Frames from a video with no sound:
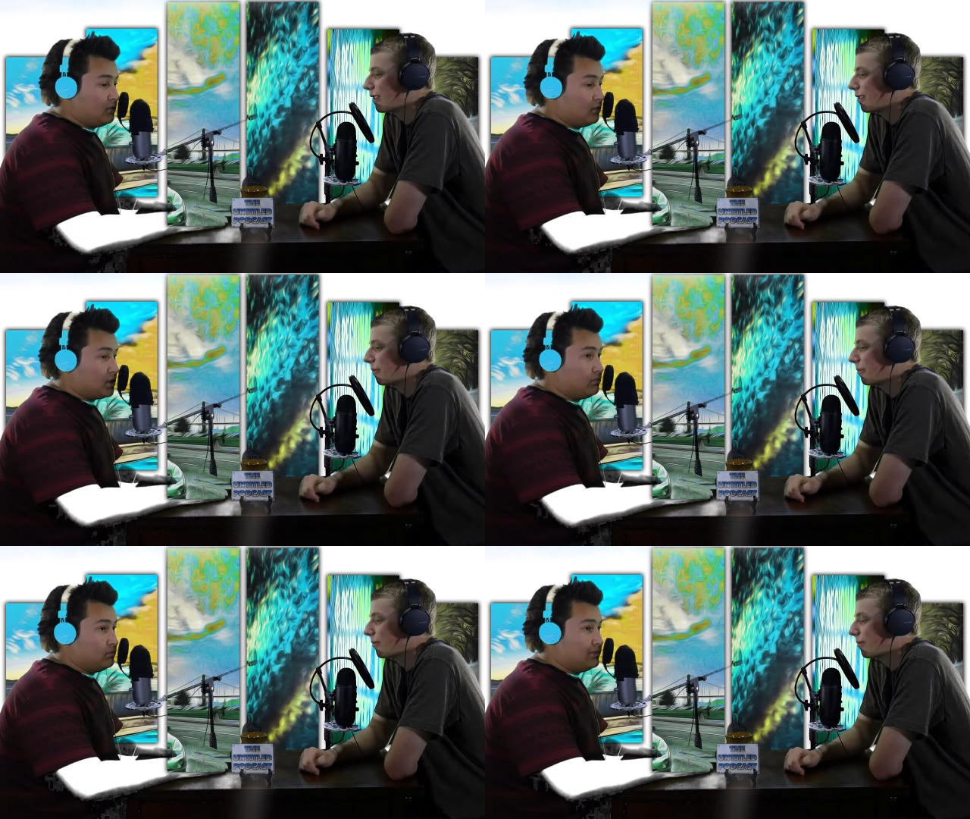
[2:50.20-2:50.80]
Speaker 1: Woke
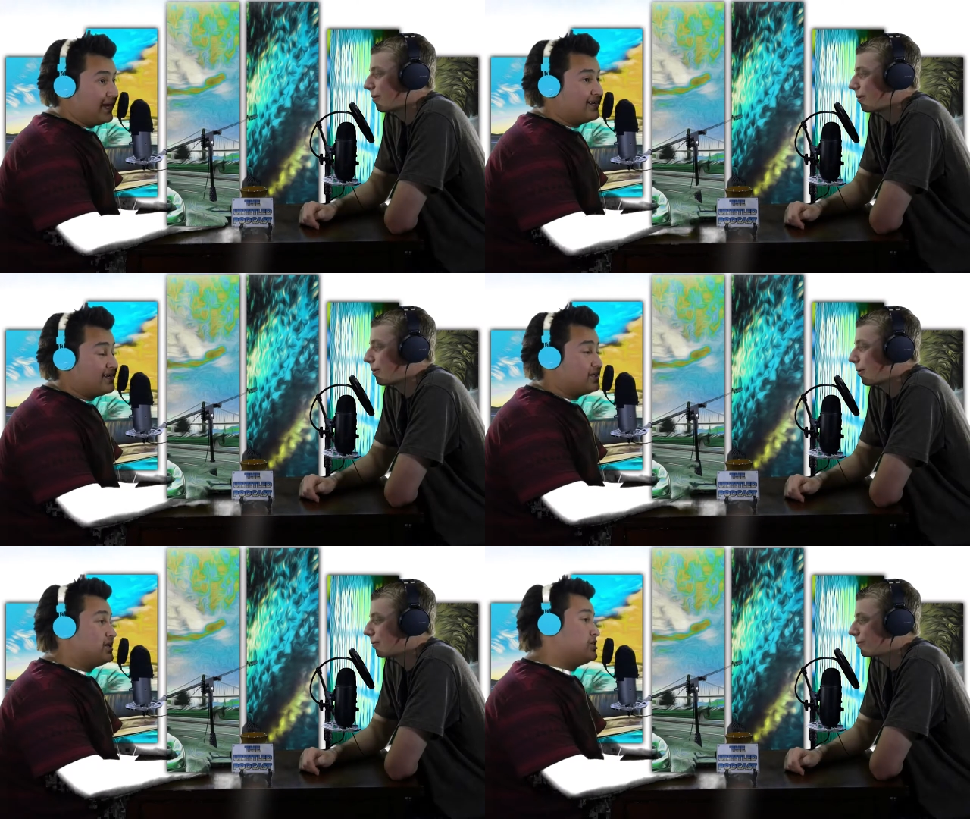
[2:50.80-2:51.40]
up. I
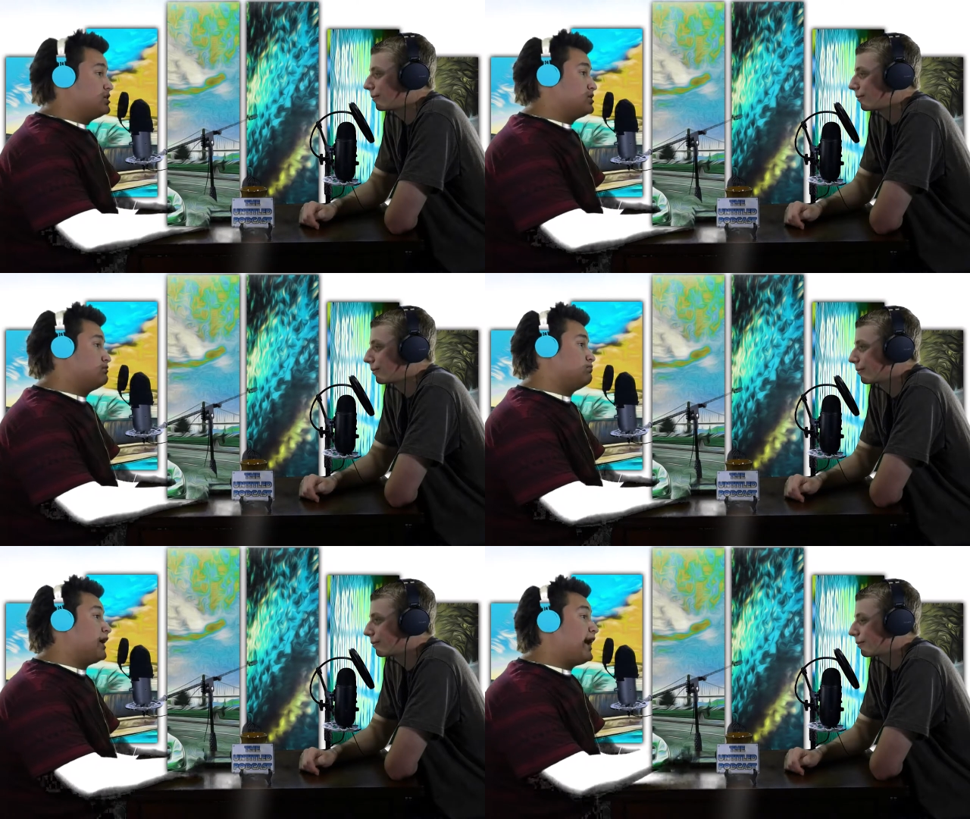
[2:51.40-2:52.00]
did the dishes.
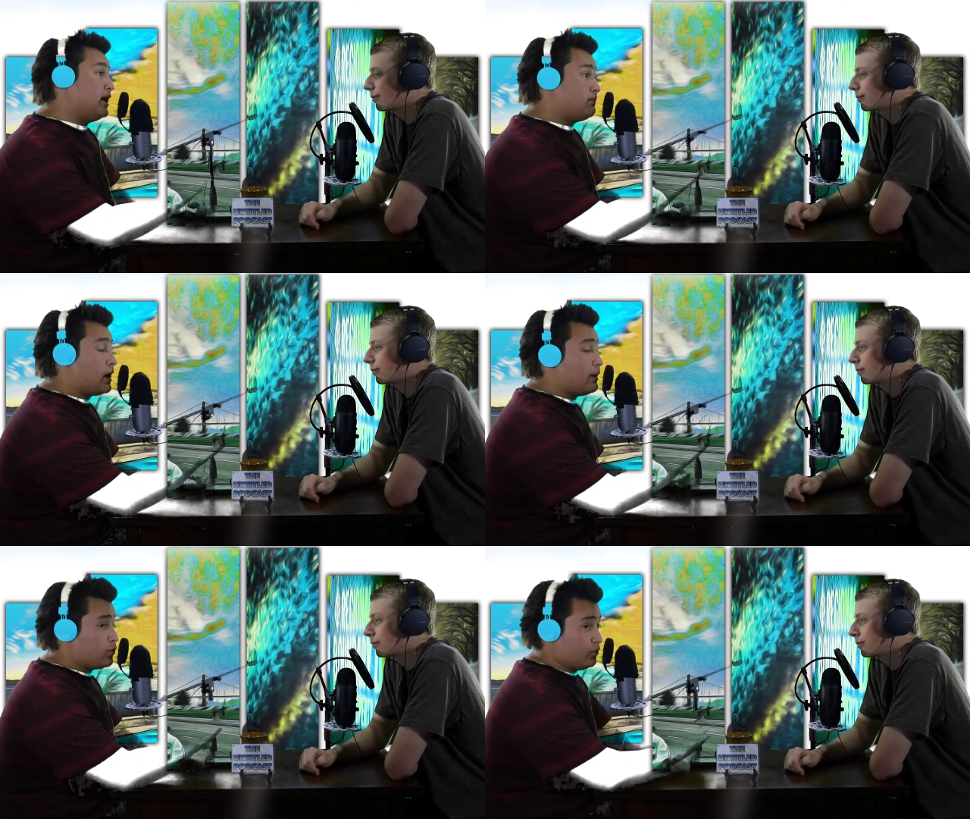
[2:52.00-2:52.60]
I ate
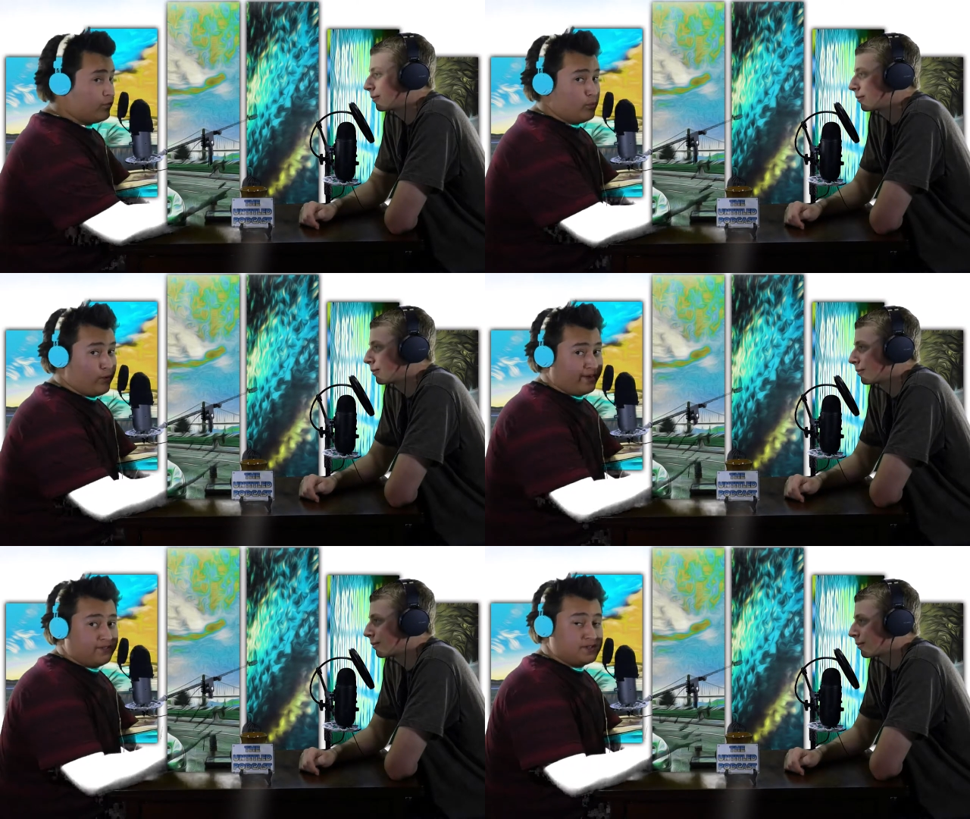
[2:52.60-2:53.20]
popcorn for
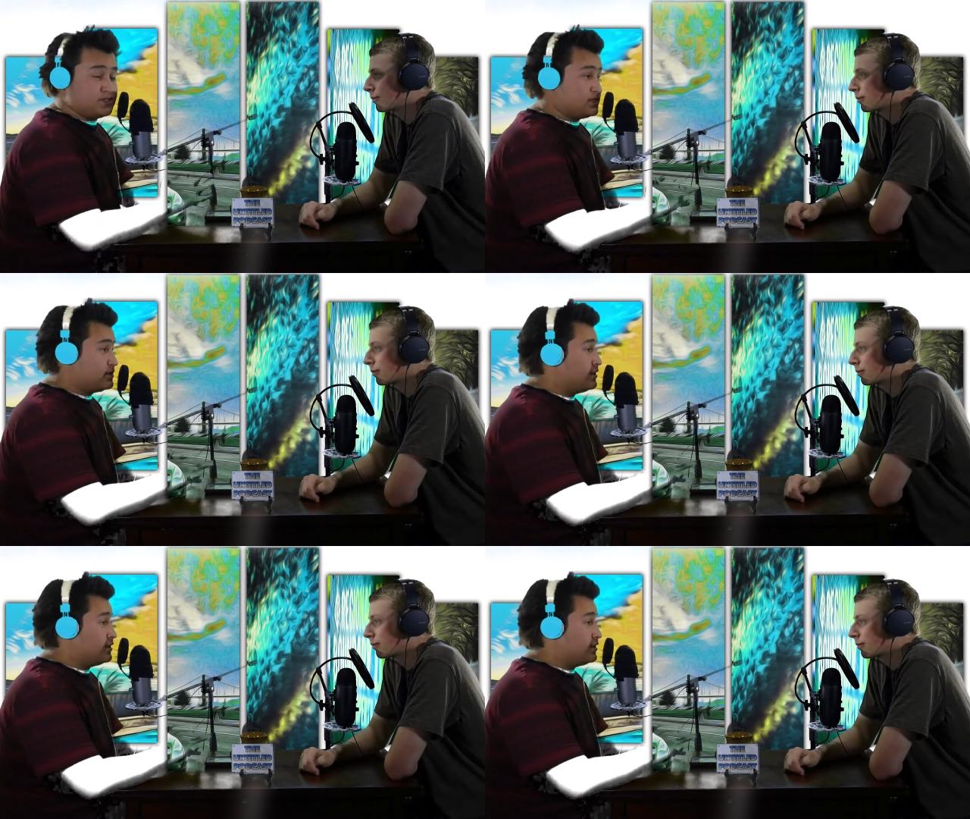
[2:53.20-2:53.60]
breakfast